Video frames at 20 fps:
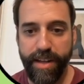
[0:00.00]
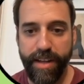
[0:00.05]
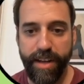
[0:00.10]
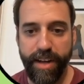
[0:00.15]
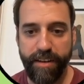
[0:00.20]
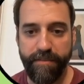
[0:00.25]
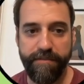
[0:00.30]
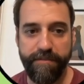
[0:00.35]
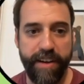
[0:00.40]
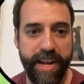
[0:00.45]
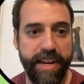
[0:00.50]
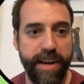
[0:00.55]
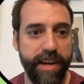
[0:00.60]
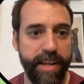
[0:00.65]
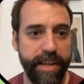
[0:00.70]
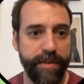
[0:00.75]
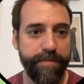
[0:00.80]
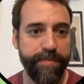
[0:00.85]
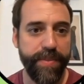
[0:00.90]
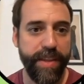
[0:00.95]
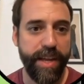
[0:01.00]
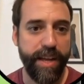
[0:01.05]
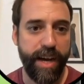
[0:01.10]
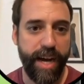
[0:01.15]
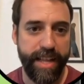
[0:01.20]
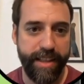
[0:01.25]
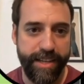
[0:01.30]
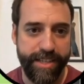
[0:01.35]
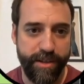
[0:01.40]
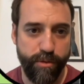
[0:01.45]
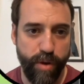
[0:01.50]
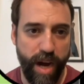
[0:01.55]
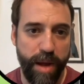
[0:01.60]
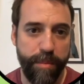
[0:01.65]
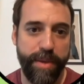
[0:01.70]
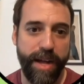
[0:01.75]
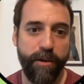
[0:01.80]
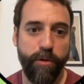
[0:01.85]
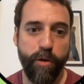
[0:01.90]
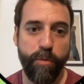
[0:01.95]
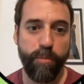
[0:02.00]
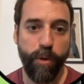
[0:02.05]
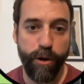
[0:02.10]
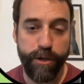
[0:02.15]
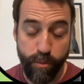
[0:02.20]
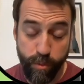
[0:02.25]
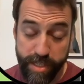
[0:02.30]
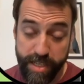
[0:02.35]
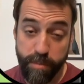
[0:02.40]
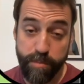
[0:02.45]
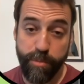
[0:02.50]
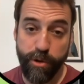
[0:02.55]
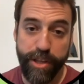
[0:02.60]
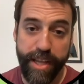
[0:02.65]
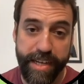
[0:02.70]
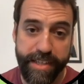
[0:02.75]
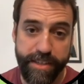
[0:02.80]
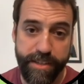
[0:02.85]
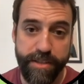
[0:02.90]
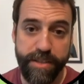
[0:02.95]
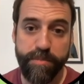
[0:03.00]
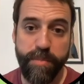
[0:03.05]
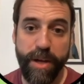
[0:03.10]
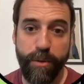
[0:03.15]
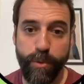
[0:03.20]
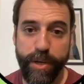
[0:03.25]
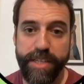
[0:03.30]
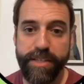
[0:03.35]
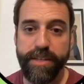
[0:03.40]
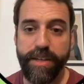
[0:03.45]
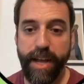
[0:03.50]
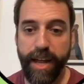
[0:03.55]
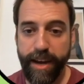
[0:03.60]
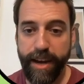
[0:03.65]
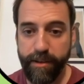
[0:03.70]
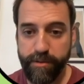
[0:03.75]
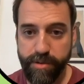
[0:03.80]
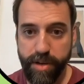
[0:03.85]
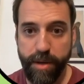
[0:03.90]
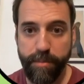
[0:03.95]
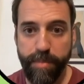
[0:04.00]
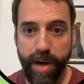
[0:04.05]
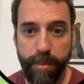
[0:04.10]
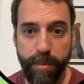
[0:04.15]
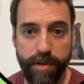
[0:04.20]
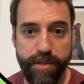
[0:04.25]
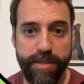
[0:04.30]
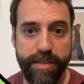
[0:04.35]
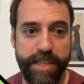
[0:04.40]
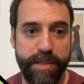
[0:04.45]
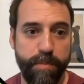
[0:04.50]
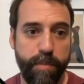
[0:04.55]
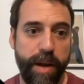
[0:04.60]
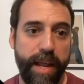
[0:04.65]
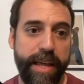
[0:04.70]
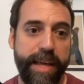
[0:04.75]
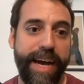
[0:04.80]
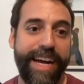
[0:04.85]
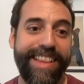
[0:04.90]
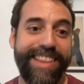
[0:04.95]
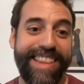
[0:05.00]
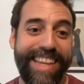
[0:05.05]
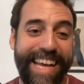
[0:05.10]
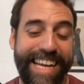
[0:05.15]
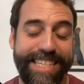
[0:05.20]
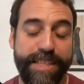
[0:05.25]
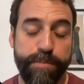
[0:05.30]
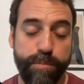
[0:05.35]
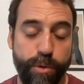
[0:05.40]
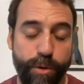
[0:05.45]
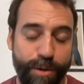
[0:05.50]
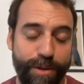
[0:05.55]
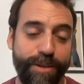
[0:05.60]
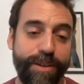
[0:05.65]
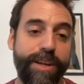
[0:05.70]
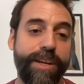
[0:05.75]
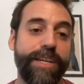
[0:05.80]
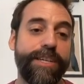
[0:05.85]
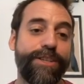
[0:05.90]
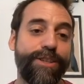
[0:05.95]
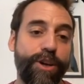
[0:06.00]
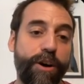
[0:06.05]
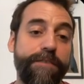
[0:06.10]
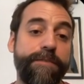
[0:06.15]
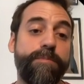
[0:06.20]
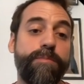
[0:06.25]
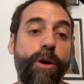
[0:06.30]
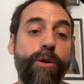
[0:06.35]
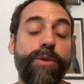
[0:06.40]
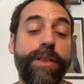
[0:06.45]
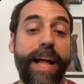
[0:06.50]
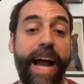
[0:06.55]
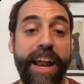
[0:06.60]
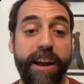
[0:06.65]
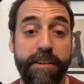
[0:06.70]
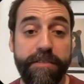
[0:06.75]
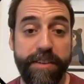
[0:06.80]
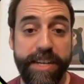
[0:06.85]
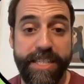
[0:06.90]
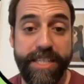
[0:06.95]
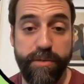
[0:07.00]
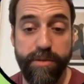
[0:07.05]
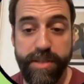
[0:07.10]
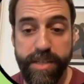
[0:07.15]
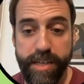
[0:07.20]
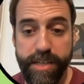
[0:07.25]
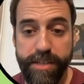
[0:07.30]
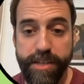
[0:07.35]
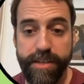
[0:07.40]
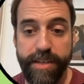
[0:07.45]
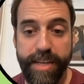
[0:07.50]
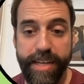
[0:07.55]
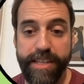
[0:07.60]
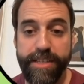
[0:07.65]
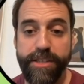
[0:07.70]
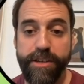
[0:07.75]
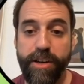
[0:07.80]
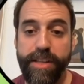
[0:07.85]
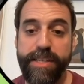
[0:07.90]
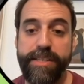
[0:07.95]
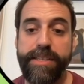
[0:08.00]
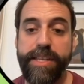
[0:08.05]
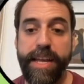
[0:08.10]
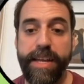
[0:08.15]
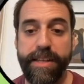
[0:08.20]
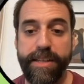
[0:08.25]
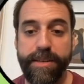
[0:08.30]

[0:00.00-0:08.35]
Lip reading: And finally, I described our most recent predictions by which electric bubbles display a textbook soft mode chiral phase transition in solid state.